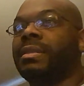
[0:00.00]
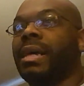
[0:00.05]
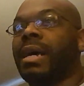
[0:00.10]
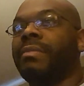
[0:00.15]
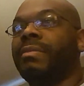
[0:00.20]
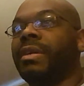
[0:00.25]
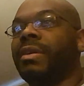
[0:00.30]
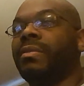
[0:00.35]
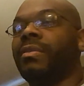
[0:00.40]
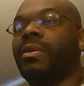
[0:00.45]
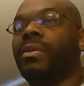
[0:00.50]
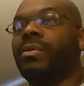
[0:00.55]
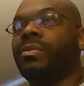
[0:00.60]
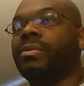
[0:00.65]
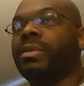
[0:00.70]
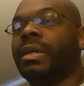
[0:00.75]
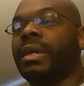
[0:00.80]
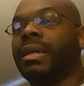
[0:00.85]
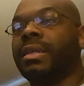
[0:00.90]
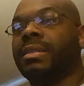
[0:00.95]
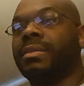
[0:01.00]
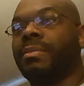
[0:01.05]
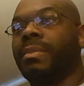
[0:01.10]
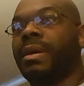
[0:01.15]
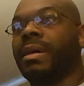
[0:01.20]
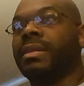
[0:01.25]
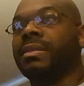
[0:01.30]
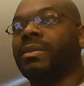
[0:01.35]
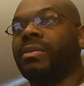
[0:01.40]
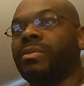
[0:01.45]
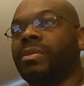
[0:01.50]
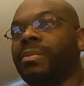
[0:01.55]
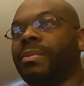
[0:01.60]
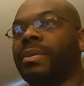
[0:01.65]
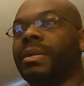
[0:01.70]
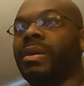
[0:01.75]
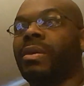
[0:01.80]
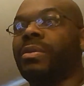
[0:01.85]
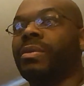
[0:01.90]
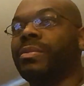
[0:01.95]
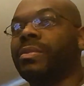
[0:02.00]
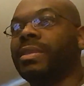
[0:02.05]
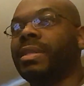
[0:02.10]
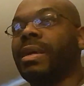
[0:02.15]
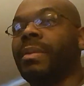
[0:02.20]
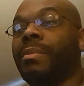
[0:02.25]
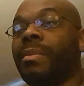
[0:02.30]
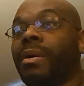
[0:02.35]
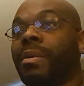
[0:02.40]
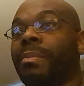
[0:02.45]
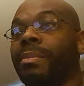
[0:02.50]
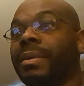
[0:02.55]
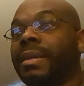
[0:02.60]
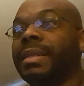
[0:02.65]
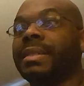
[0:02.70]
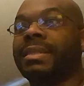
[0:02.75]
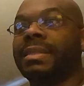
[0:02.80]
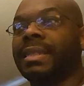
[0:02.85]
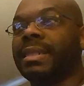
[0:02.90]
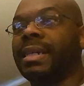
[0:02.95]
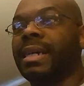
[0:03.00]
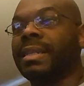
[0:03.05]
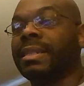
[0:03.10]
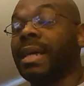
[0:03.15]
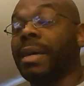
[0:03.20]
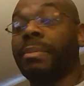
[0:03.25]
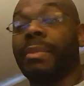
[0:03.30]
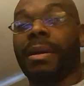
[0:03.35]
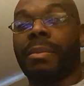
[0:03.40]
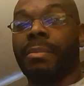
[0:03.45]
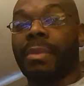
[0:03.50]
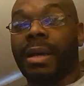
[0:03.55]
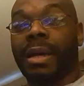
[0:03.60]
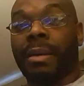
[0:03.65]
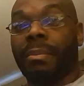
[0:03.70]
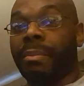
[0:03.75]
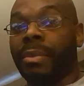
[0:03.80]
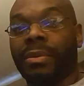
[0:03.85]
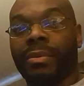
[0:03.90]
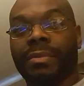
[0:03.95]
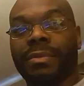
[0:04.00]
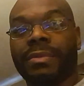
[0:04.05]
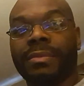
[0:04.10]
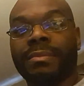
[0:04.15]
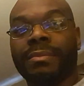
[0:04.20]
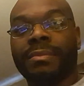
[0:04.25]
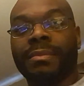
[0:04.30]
I've never owned an Xbox on the play. The only reason I bought PlayStation because I'm not buying both.